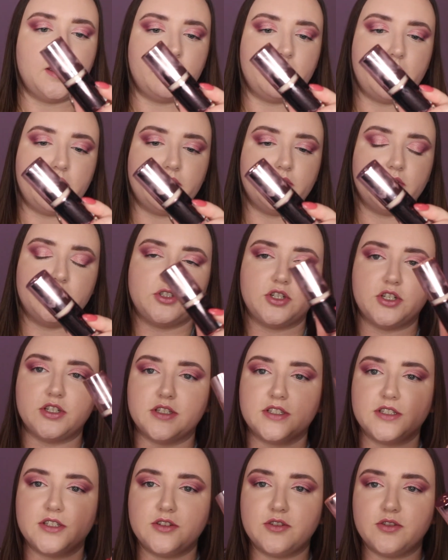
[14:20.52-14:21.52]

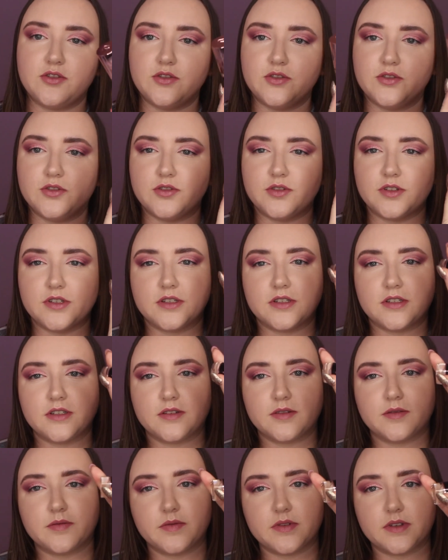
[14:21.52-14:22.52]
Revolution's new
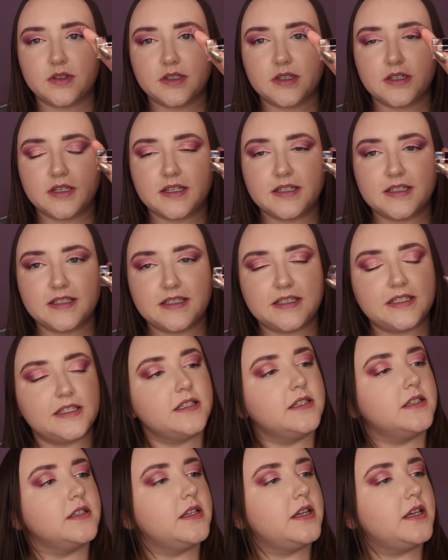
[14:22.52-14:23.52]

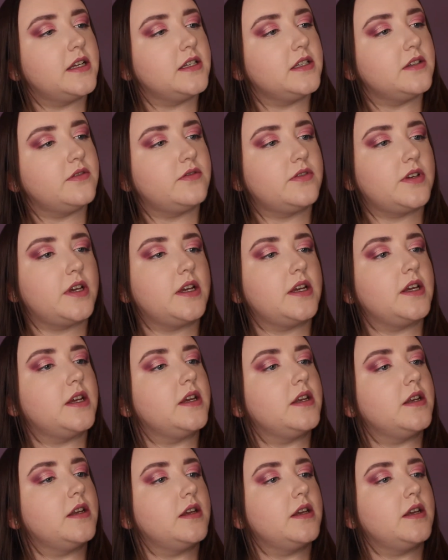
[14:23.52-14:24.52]
Conceal and
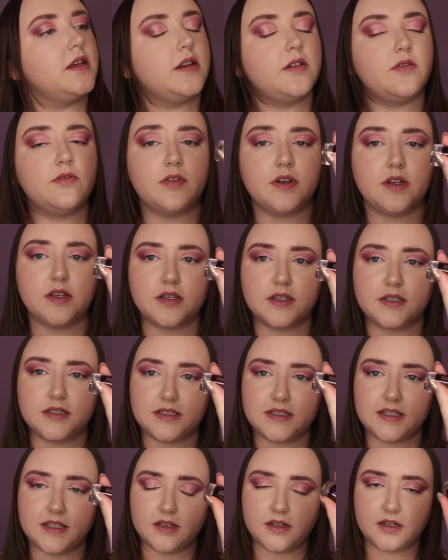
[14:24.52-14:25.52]
Define Infinite
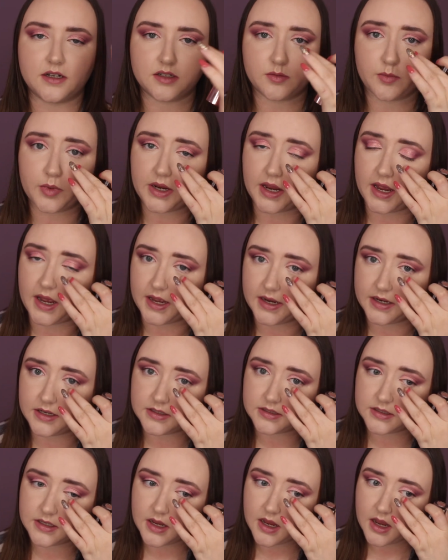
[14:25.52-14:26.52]
Concealer under my
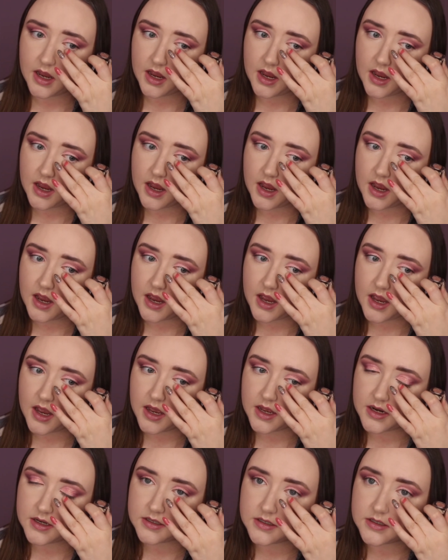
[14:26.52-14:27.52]
eyes,
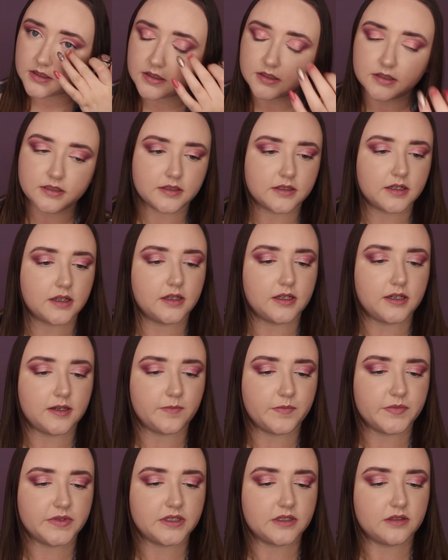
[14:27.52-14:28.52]
and this
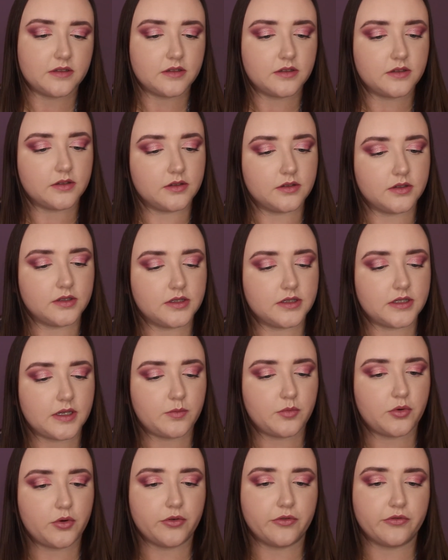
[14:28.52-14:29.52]
claims to stay
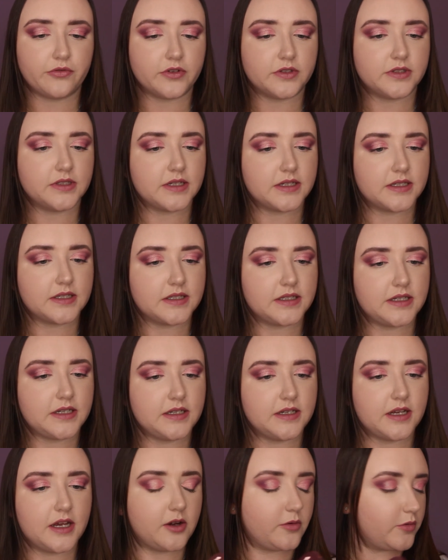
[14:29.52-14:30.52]
put for
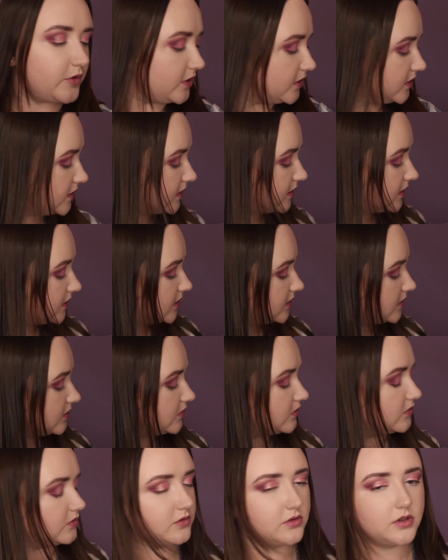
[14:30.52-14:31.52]
16 hours.
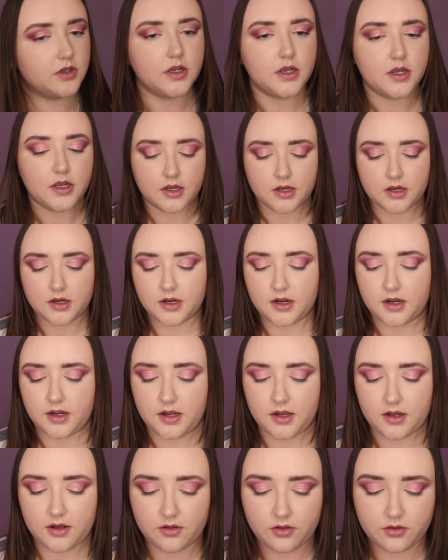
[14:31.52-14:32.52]
So
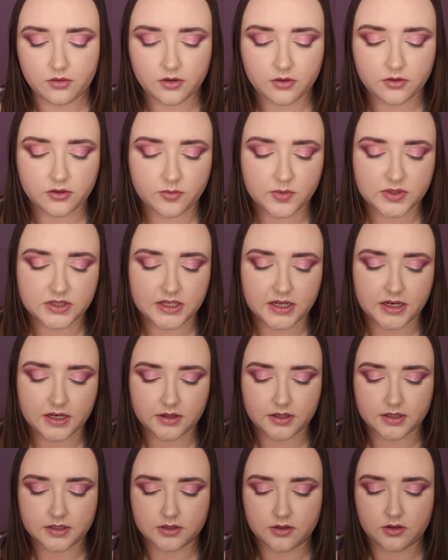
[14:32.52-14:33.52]
although I'm going to be taking
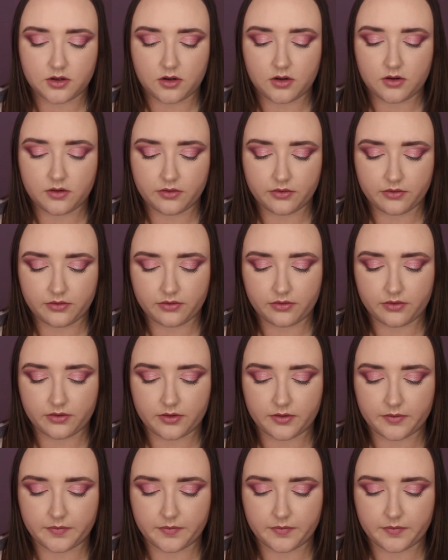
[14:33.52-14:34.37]
this off